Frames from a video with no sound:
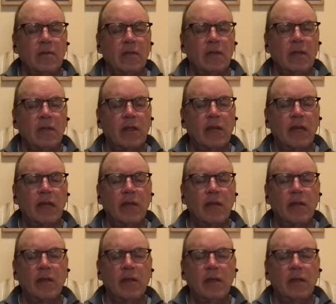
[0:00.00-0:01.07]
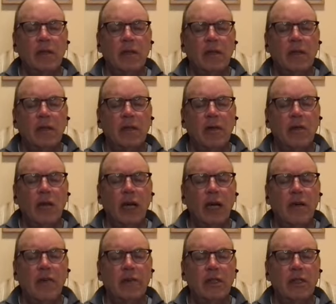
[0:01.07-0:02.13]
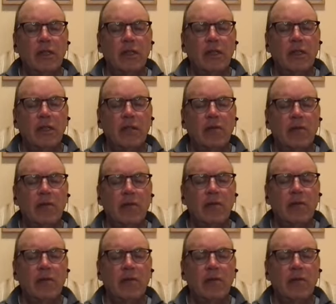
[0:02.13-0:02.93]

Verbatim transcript: in that arriving itself